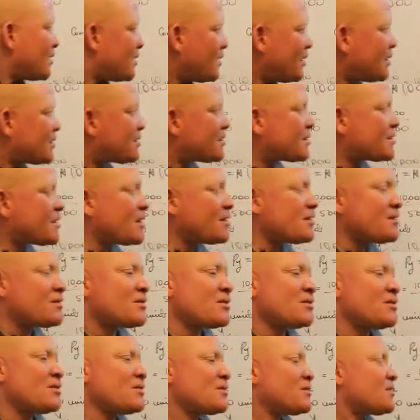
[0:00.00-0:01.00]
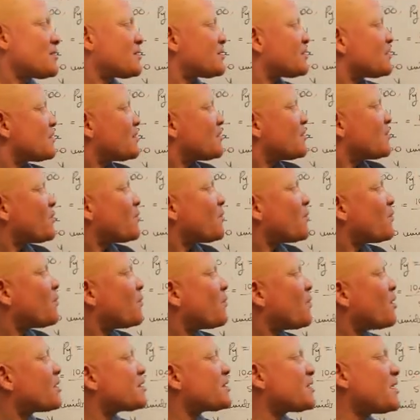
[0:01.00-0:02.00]
It tells us
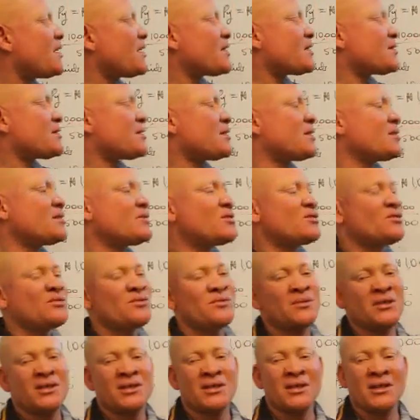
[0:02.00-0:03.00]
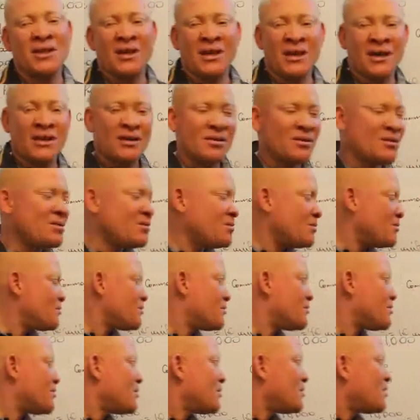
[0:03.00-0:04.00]
what extent to which he can
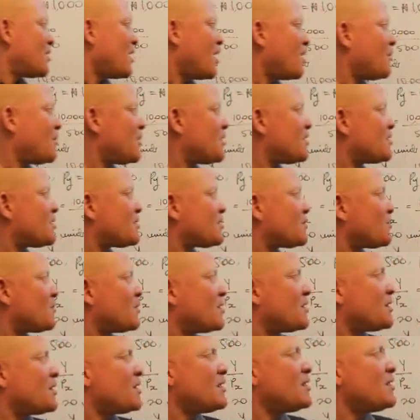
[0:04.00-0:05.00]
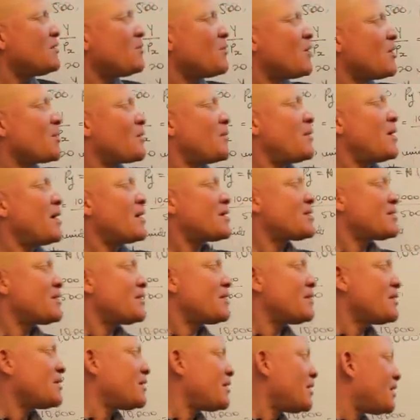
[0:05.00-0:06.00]
go. That means within what we are
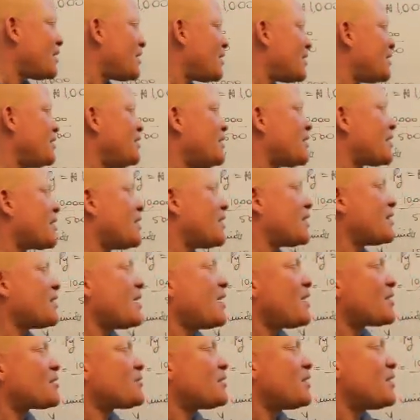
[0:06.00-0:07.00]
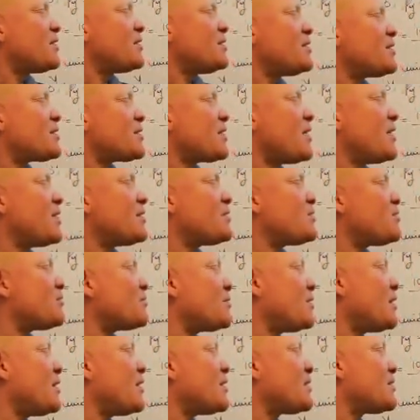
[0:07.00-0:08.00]
seeing here, he can actually decide to
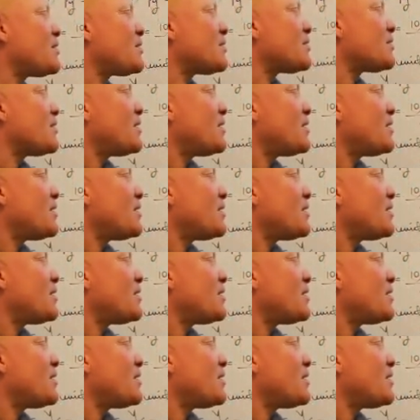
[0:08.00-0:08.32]
get